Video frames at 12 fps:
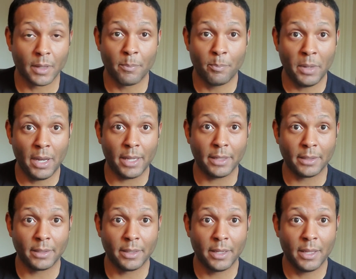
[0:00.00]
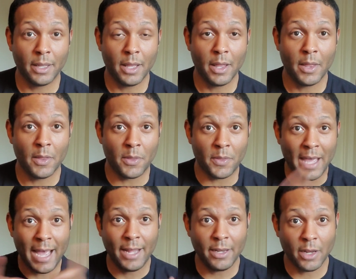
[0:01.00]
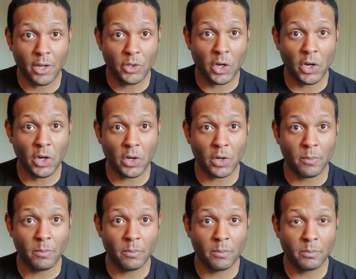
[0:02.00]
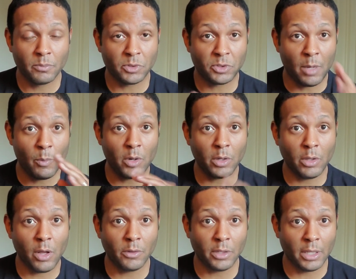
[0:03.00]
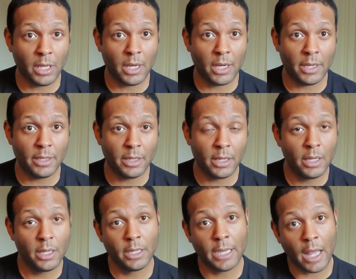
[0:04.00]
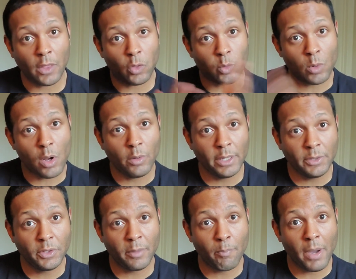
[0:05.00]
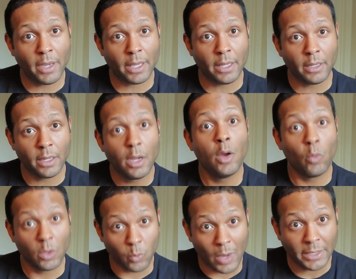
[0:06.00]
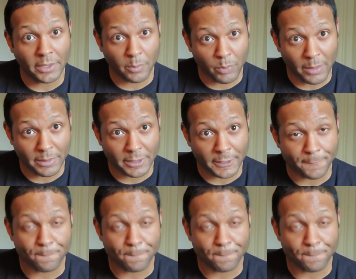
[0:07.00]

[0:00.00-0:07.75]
But that term, somewhere along the line, got thrown into the bucket with white supremacy.